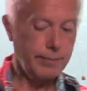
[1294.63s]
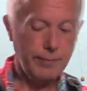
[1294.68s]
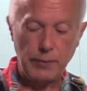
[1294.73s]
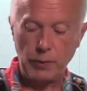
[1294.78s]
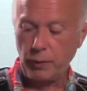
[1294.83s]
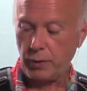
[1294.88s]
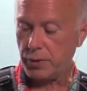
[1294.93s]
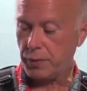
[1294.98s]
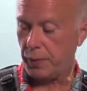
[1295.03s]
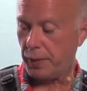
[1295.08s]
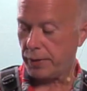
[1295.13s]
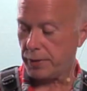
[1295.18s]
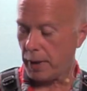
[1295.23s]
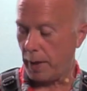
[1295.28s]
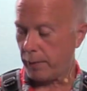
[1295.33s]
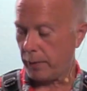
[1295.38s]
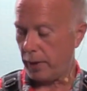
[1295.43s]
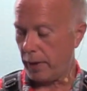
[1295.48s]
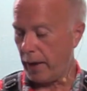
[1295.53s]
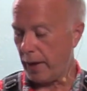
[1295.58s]
Which means
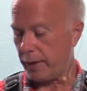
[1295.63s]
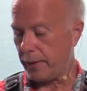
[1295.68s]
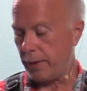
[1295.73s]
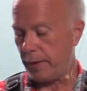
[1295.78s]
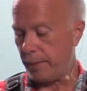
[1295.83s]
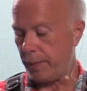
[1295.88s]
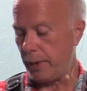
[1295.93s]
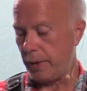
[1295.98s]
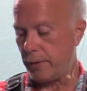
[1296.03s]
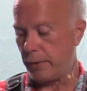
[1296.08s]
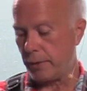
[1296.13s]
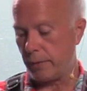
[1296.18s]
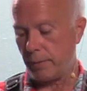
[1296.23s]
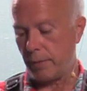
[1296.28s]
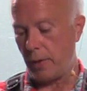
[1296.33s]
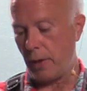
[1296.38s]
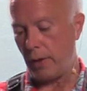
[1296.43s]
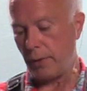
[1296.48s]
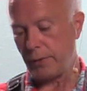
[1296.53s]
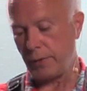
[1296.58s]
I'm going to have to be doing
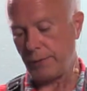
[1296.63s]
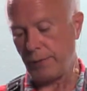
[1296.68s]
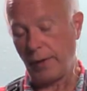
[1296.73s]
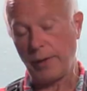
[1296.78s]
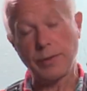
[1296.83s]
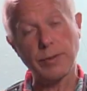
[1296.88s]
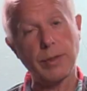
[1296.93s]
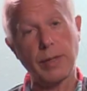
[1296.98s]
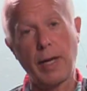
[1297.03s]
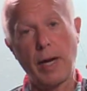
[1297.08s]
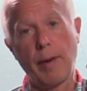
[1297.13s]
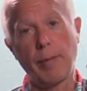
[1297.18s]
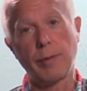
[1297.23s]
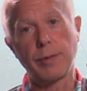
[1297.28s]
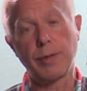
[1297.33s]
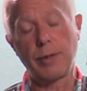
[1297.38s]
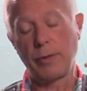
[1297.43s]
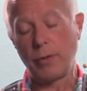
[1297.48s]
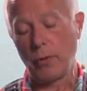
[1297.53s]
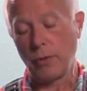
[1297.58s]
both if I use the cameras
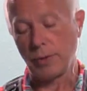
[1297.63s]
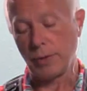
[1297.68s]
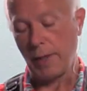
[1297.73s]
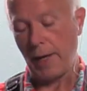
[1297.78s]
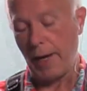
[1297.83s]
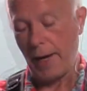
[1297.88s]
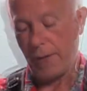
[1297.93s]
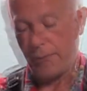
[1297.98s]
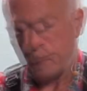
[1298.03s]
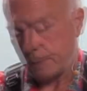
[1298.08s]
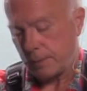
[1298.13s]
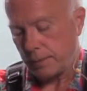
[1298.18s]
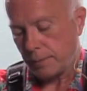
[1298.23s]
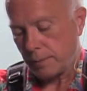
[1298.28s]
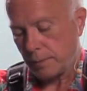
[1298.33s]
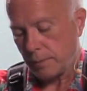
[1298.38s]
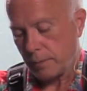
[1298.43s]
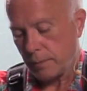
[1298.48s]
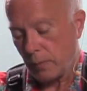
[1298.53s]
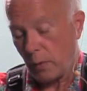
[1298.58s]
indoors and out.
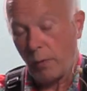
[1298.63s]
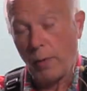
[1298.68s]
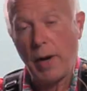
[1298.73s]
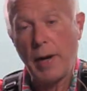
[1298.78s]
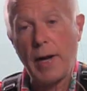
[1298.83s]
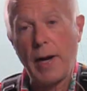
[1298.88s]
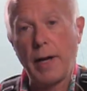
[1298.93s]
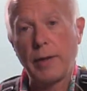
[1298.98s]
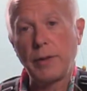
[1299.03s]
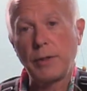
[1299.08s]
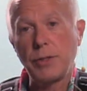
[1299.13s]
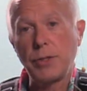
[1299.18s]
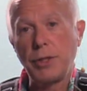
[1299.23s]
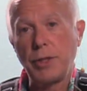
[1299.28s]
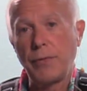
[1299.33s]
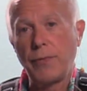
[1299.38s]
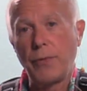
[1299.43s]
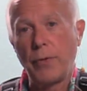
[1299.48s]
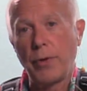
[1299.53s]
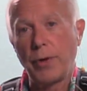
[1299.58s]
Right now these
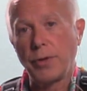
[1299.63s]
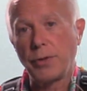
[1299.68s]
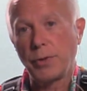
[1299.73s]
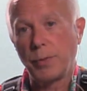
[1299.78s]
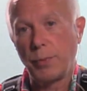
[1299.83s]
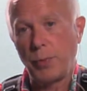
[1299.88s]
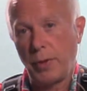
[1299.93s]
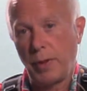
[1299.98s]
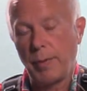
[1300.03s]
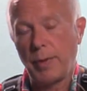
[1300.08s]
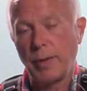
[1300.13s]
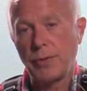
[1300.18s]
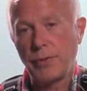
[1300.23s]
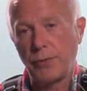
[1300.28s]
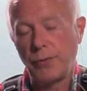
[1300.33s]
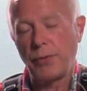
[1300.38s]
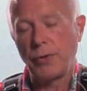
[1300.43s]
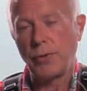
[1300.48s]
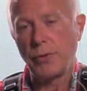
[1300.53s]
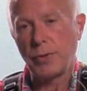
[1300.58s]
G40s are pretty much
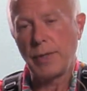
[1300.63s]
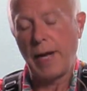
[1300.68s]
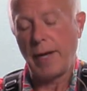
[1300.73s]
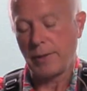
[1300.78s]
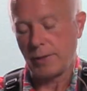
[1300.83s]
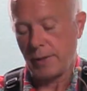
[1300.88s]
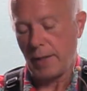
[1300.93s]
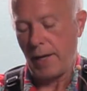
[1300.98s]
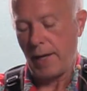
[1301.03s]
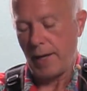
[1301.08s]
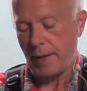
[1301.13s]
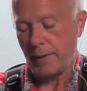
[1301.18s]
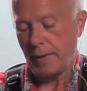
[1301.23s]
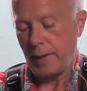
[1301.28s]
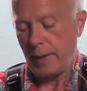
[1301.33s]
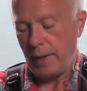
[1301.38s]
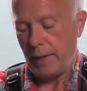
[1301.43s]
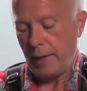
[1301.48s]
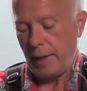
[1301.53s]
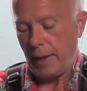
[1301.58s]
for used outside.
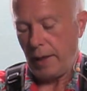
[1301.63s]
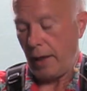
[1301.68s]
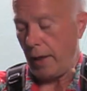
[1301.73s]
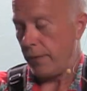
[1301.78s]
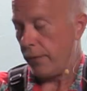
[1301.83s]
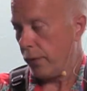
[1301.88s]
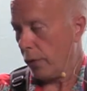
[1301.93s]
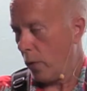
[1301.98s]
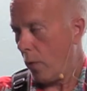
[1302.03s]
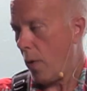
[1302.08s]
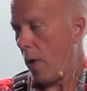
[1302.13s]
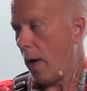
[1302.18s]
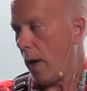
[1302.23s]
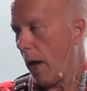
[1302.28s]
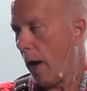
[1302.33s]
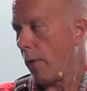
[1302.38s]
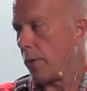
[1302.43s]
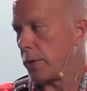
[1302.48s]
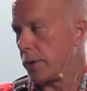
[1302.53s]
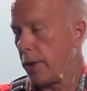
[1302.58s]
And for a while
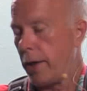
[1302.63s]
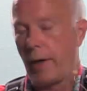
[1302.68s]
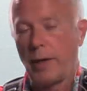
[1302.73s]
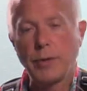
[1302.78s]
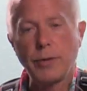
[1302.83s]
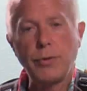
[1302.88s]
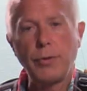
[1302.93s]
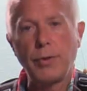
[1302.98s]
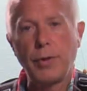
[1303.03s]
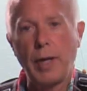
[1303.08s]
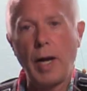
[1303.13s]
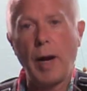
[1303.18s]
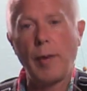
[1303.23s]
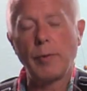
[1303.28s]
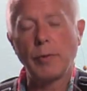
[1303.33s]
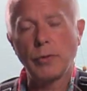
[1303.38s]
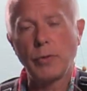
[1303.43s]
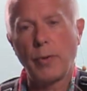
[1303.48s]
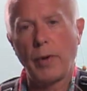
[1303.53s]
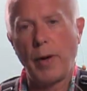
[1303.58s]
I was carrying 2
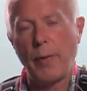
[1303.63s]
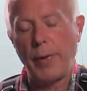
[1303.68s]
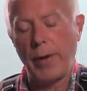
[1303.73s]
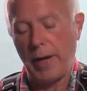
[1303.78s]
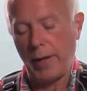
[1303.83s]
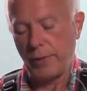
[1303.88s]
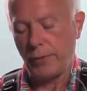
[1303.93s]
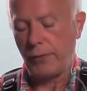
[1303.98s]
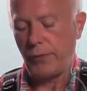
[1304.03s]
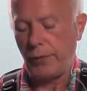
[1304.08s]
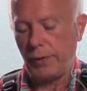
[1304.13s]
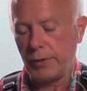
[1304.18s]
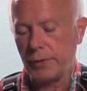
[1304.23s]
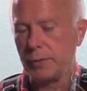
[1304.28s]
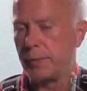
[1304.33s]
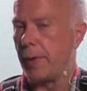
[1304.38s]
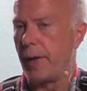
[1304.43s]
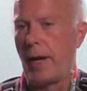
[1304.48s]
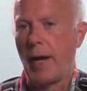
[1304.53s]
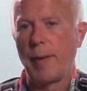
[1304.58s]
cameras when I went out in the field,
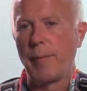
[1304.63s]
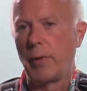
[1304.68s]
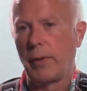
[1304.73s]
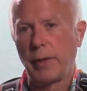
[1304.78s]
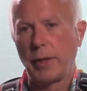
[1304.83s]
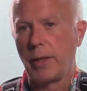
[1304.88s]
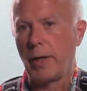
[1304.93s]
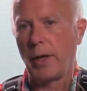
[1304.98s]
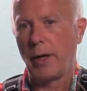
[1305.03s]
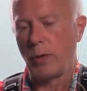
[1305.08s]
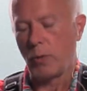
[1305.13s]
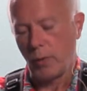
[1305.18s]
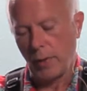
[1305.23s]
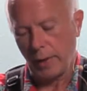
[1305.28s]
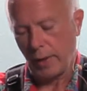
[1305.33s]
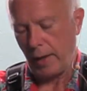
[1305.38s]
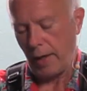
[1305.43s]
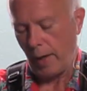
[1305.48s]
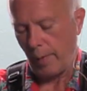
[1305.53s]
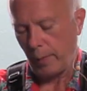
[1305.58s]
but now I'm only carrying 1
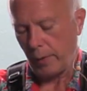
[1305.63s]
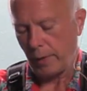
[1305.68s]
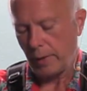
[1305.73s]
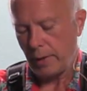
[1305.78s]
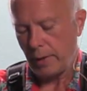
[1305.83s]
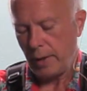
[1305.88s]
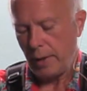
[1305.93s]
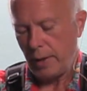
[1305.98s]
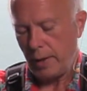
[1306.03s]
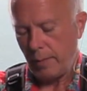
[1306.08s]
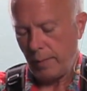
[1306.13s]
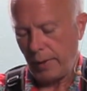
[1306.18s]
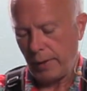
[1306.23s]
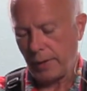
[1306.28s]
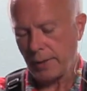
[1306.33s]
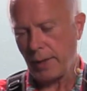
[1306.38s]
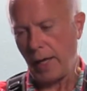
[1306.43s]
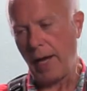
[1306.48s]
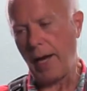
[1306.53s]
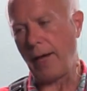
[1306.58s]
camera
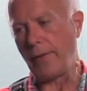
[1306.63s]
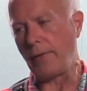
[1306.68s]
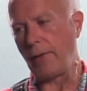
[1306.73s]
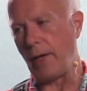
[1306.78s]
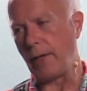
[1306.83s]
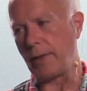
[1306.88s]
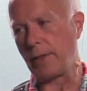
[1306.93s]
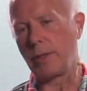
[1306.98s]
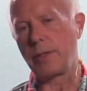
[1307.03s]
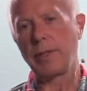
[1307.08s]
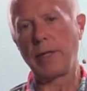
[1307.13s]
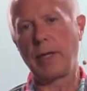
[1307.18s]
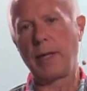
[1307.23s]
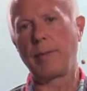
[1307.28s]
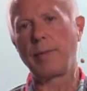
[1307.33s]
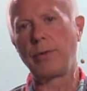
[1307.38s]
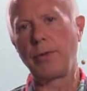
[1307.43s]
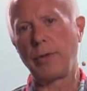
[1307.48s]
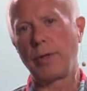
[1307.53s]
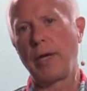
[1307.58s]
because I have yet to set
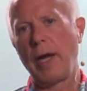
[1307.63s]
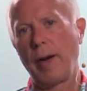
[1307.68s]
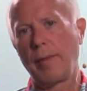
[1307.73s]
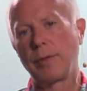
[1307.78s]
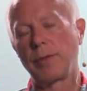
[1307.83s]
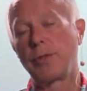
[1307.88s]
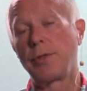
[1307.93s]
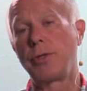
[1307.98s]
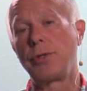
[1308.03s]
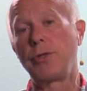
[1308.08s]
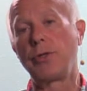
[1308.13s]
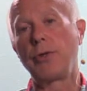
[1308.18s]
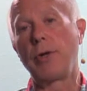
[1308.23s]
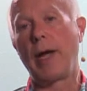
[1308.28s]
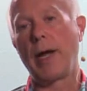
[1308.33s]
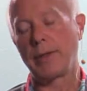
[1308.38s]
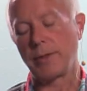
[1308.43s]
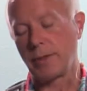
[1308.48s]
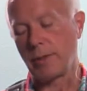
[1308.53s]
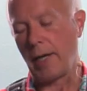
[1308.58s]
up 2 cameras to shoot
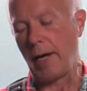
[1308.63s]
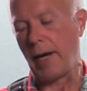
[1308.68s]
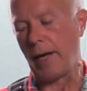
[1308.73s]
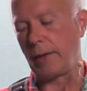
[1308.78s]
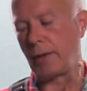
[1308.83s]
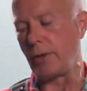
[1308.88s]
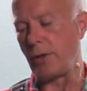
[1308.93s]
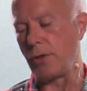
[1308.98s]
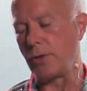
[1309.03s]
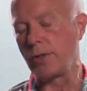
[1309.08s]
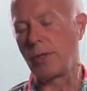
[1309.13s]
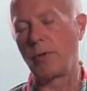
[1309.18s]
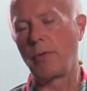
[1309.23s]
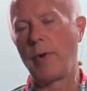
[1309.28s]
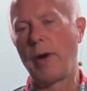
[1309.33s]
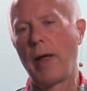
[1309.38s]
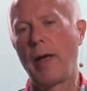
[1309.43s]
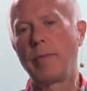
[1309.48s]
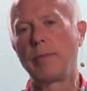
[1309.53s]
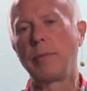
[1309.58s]
outside. Usually
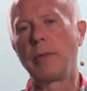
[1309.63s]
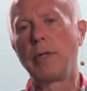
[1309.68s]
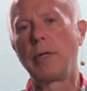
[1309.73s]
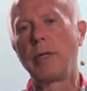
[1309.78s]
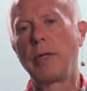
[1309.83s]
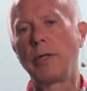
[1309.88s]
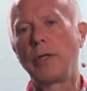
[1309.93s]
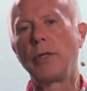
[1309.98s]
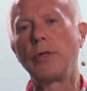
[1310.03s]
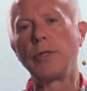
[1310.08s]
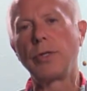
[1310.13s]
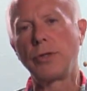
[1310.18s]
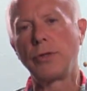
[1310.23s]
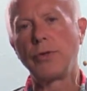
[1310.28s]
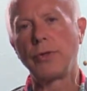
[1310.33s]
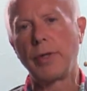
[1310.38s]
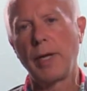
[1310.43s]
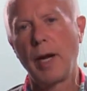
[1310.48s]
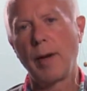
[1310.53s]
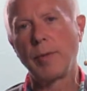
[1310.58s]
when I'm using
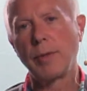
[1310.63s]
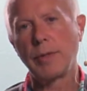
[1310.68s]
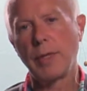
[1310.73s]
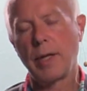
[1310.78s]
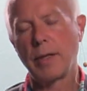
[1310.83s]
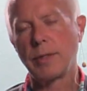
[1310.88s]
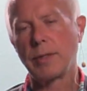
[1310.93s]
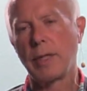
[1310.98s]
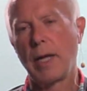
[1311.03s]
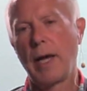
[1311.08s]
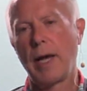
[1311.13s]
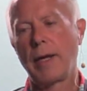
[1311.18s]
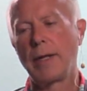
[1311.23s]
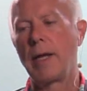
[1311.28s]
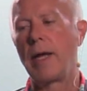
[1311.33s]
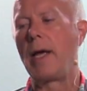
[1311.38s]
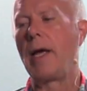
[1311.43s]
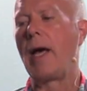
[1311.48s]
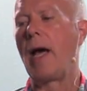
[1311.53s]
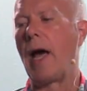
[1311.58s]
2 cameras outside,
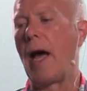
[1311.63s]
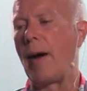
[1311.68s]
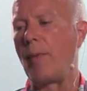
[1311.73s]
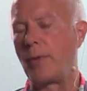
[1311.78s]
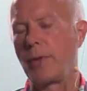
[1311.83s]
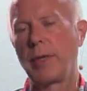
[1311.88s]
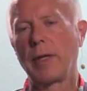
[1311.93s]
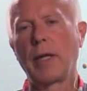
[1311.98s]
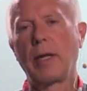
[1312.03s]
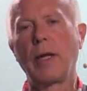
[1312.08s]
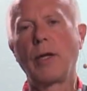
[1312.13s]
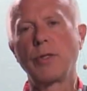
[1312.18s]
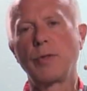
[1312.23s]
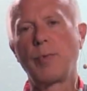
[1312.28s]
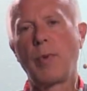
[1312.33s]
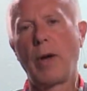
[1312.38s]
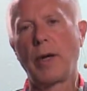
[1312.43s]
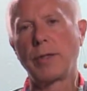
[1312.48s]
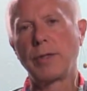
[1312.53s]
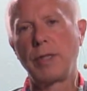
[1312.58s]
I'm within close
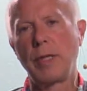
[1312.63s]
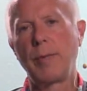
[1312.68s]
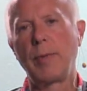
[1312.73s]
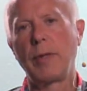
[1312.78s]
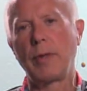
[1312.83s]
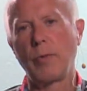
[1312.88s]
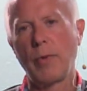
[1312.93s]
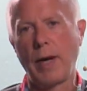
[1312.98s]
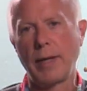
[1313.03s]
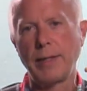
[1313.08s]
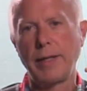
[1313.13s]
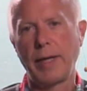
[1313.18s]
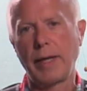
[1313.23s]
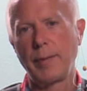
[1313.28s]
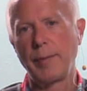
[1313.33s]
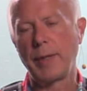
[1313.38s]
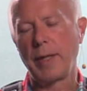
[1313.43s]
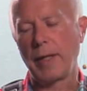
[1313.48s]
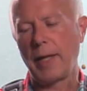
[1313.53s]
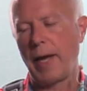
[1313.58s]
proximity where I take
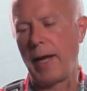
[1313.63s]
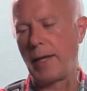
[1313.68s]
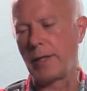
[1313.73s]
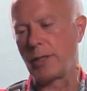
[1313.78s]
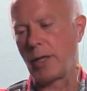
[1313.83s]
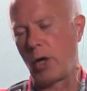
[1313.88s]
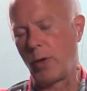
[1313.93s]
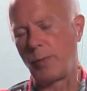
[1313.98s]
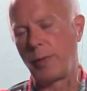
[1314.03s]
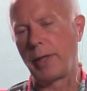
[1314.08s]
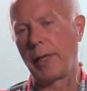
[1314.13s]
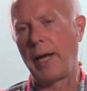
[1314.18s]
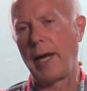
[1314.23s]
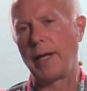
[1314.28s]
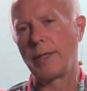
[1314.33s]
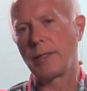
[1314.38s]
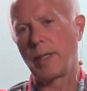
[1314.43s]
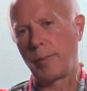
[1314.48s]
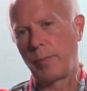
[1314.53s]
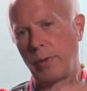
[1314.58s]
them in the case, I open the
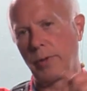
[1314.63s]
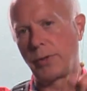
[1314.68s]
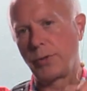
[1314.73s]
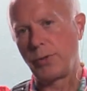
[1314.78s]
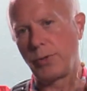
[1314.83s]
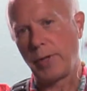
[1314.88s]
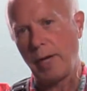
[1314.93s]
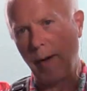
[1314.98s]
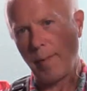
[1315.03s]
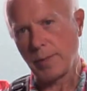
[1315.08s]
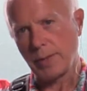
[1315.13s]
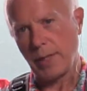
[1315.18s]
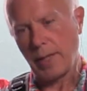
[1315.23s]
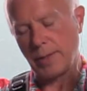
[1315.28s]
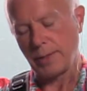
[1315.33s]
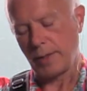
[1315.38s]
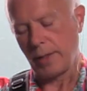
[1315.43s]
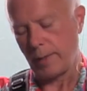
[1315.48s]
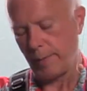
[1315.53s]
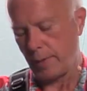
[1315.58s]
case, I pull the 2 cameras out
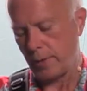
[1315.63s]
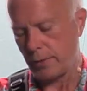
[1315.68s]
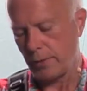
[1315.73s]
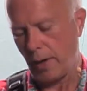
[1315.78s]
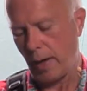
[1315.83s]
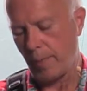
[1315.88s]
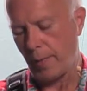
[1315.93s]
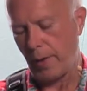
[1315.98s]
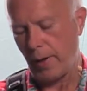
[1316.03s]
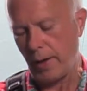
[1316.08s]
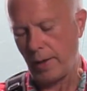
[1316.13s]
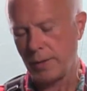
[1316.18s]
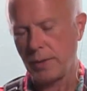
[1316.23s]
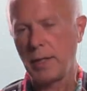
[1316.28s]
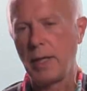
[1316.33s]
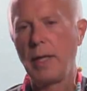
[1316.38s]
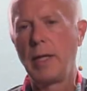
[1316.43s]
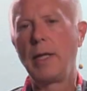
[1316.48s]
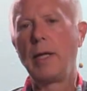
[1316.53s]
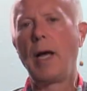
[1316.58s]
and set them on tripods.
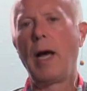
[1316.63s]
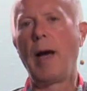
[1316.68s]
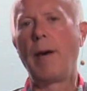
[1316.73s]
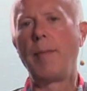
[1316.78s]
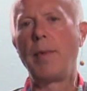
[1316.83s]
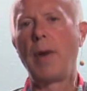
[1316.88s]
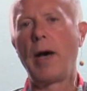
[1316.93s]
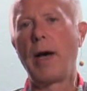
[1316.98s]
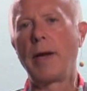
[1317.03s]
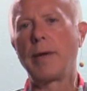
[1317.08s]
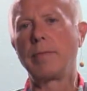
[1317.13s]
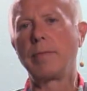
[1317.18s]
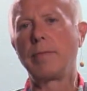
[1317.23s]
I'm not